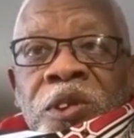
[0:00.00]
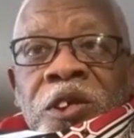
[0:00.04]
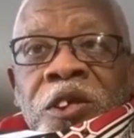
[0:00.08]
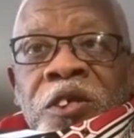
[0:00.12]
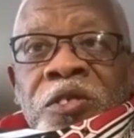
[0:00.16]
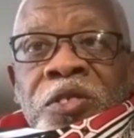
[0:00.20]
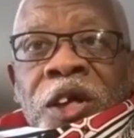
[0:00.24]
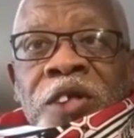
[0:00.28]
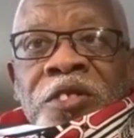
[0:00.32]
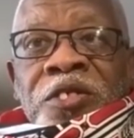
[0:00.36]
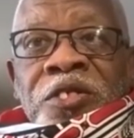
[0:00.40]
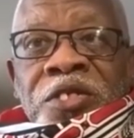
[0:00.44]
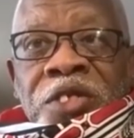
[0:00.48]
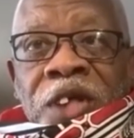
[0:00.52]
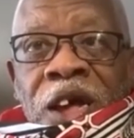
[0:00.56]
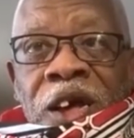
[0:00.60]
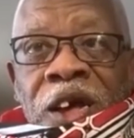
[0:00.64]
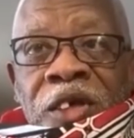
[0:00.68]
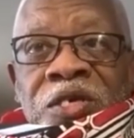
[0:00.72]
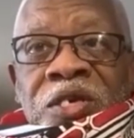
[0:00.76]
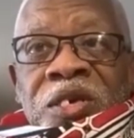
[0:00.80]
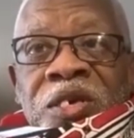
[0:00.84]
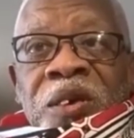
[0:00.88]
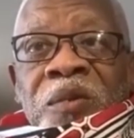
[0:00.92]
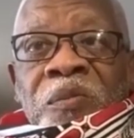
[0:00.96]
is that
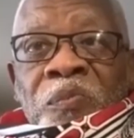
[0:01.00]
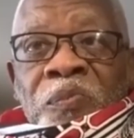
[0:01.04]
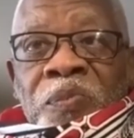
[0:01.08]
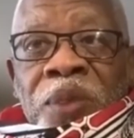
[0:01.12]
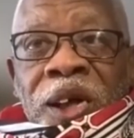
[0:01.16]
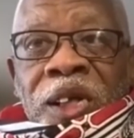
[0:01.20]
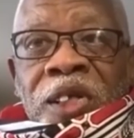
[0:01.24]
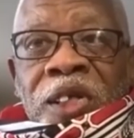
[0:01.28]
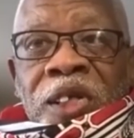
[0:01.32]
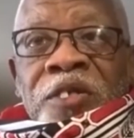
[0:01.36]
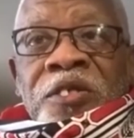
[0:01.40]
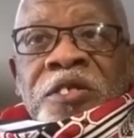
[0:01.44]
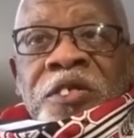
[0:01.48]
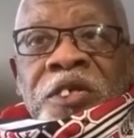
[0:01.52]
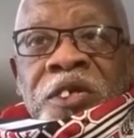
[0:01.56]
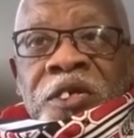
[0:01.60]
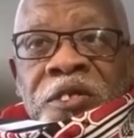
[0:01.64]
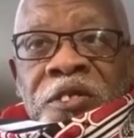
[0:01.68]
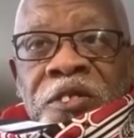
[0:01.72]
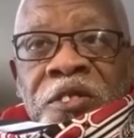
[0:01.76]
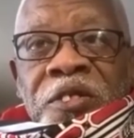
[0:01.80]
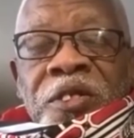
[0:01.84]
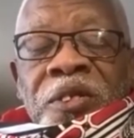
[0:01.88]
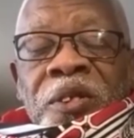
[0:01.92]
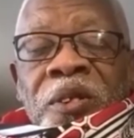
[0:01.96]
such
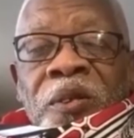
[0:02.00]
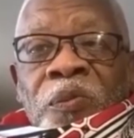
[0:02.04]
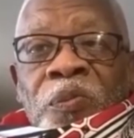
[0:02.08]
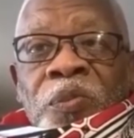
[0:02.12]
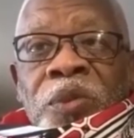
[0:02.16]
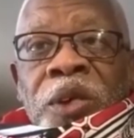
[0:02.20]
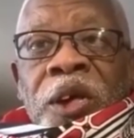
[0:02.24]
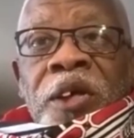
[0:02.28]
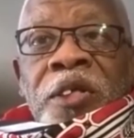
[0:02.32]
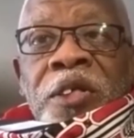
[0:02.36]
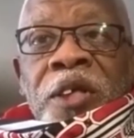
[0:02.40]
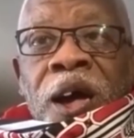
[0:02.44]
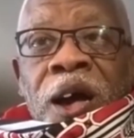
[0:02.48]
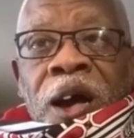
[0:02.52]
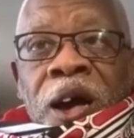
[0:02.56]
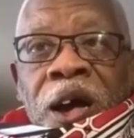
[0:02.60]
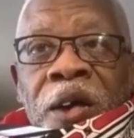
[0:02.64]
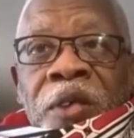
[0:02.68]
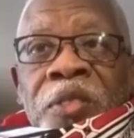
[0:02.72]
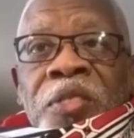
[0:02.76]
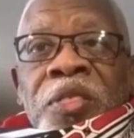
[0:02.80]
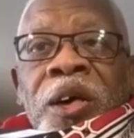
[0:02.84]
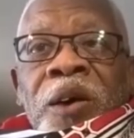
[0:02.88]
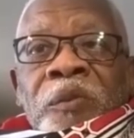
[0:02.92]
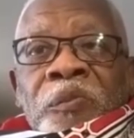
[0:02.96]
impulses and
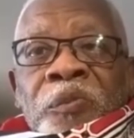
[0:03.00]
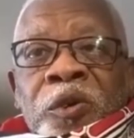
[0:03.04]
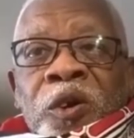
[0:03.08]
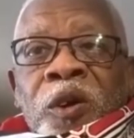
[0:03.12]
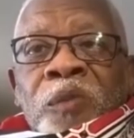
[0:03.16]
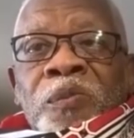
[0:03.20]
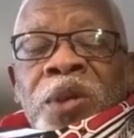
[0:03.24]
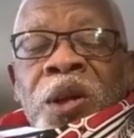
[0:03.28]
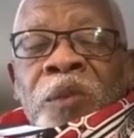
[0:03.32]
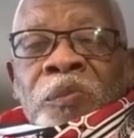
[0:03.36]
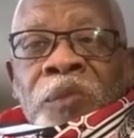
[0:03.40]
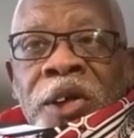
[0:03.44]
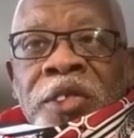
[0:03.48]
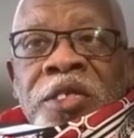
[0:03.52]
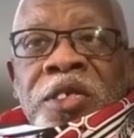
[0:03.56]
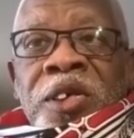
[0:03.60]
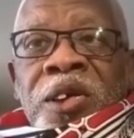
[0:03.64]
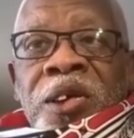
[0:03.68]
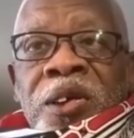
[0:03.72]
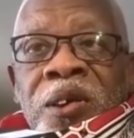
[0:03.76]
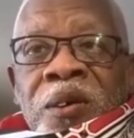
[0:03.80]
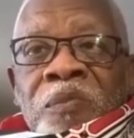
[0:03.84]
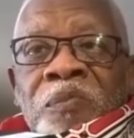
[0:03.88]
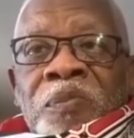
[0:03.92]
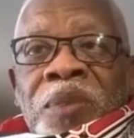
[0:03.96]
other
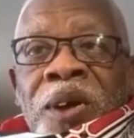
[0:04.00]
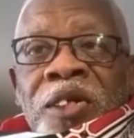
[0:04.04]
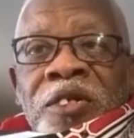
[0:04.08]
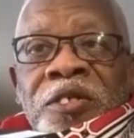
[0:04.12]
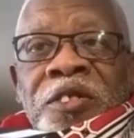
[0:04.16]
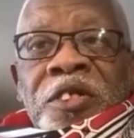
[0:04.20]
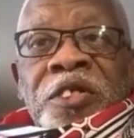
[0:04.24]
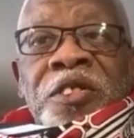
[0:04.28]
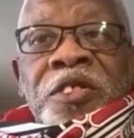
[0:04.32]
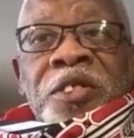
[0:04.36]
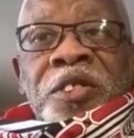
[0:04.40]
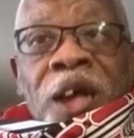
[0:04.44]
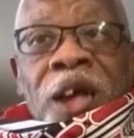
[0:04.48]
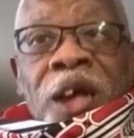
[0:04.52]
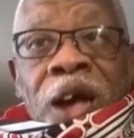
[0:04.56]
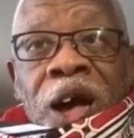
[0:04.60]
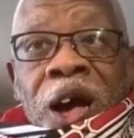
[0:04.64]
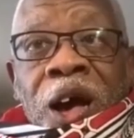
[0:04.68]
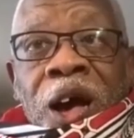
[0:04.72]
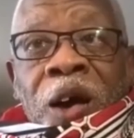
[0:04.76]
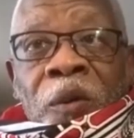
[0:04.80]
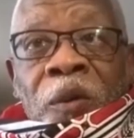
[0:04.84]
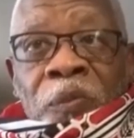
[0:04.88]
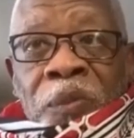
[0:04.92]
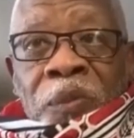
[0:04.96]
problematic impulses
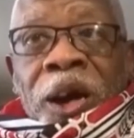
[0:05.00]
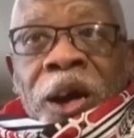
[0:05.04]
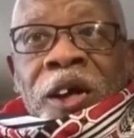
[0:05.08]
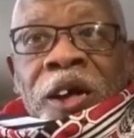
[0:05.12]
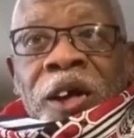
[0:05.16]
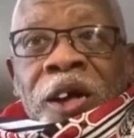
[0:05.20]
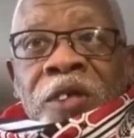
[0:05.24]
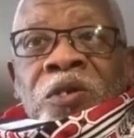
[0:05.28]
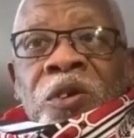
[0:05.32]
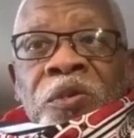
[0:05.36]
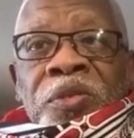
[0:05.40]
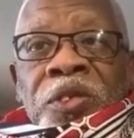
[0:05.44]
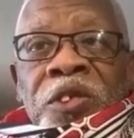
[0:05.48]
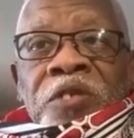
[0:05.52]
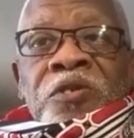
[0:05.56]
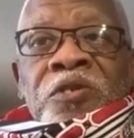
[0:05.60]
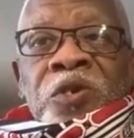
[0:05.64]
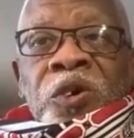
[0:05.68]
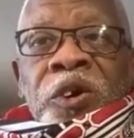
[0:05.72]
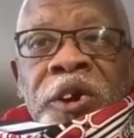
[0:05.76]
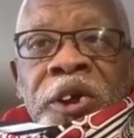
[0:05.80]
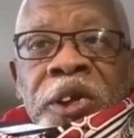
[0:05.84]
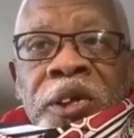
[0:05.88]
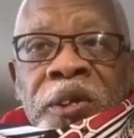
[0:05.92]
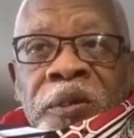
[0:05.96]
are part of the
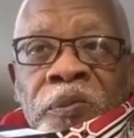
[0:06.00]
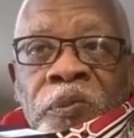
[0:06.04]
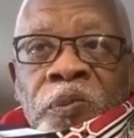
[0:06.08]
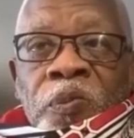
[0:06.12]
story,